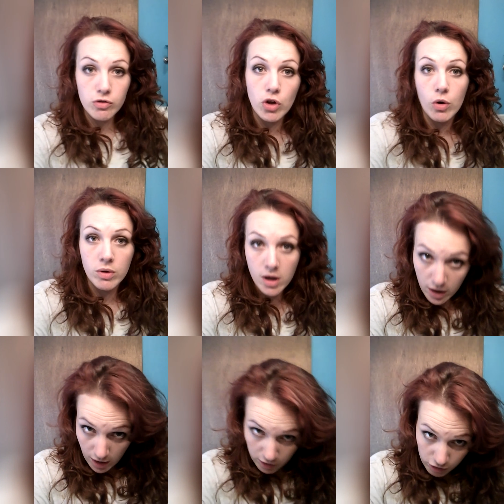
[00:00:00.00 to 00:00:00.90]
So
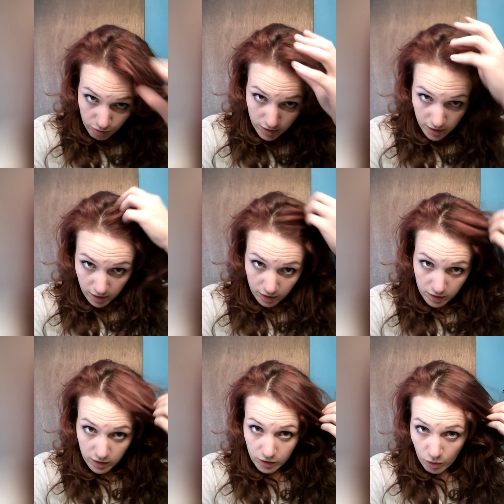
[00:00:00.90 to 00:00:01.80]
I just want to
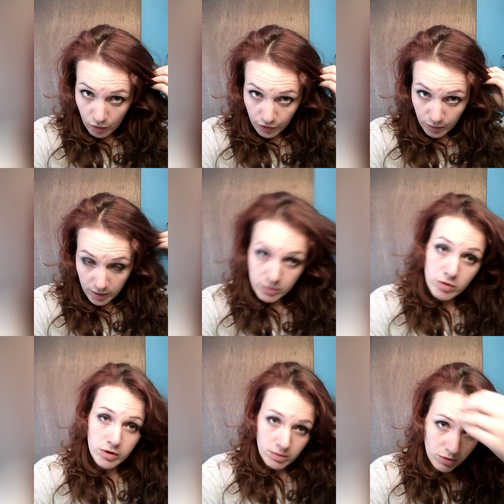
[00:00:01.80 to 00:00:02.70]
go over what I'm using.